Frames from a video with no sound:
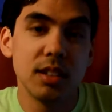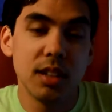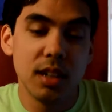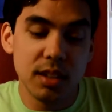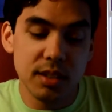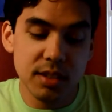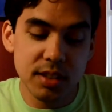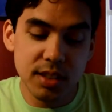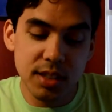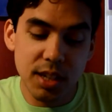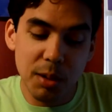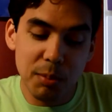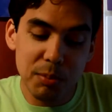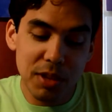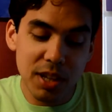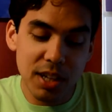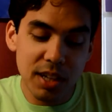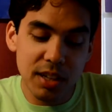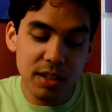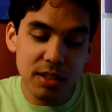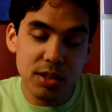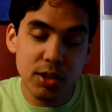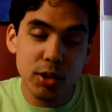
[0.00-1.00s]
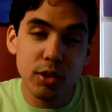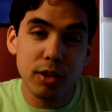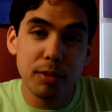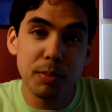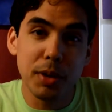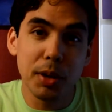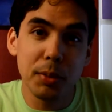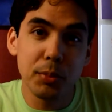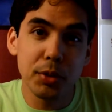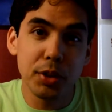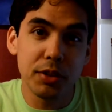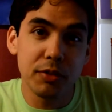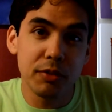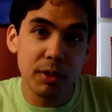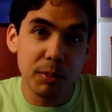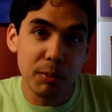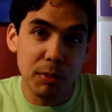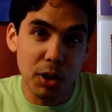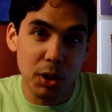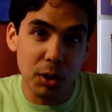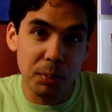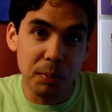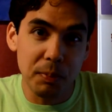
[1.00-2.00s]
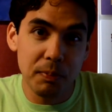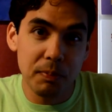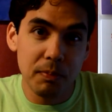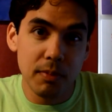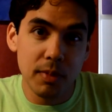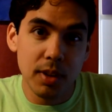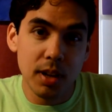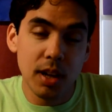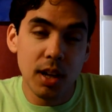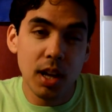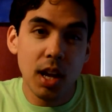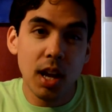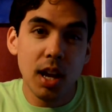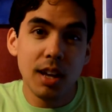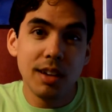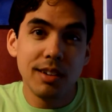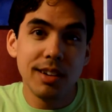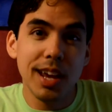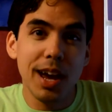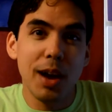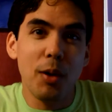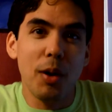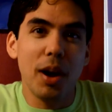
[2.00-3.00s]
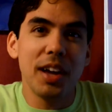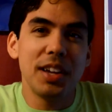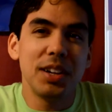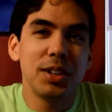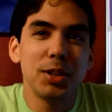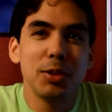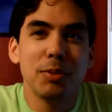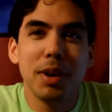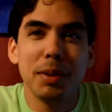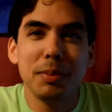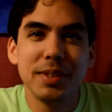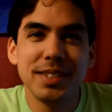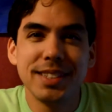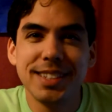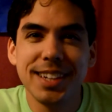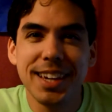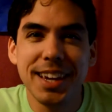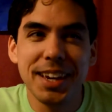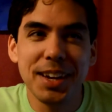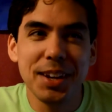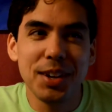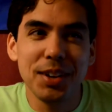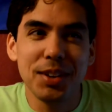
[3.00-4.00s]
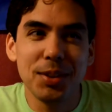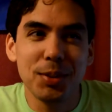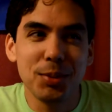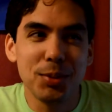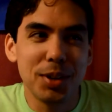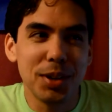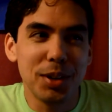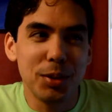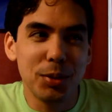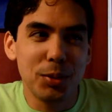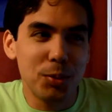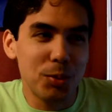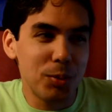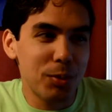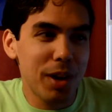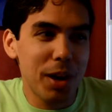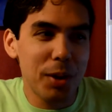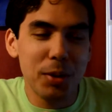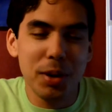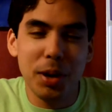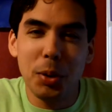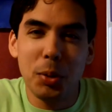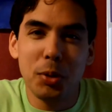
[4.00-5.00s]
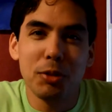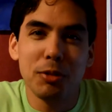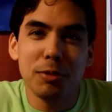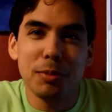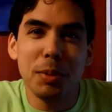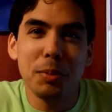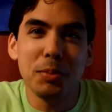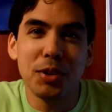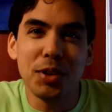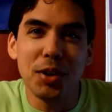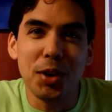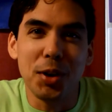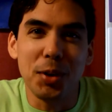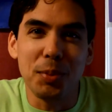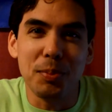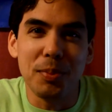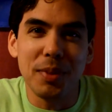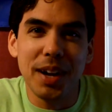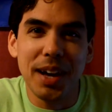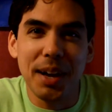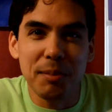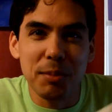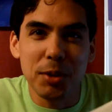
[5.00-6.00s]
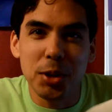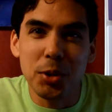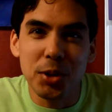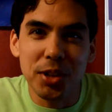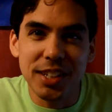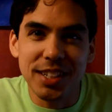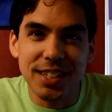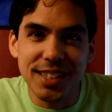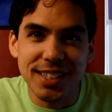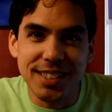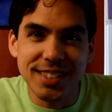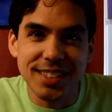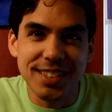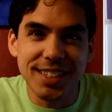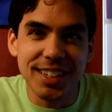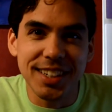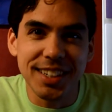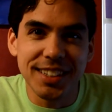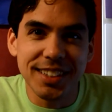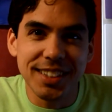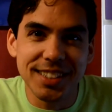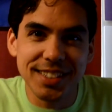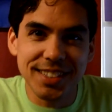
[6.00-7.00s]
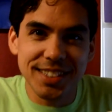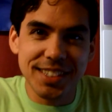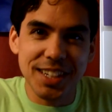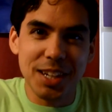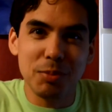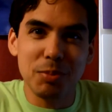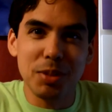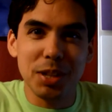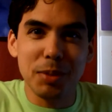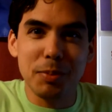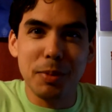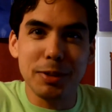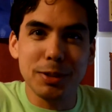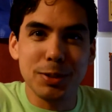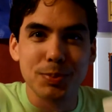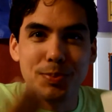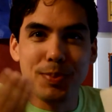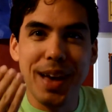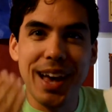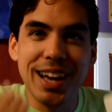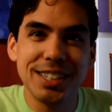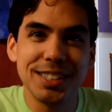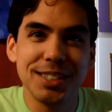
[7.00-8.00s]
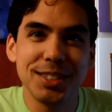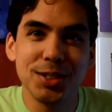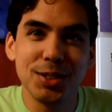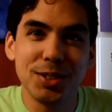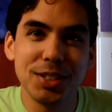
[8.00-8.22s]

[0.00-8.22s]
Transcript: something to remember from home. Now, I know you might be saying, well, why would I want to remember home? I'm going to Disney, this is going to be the most magical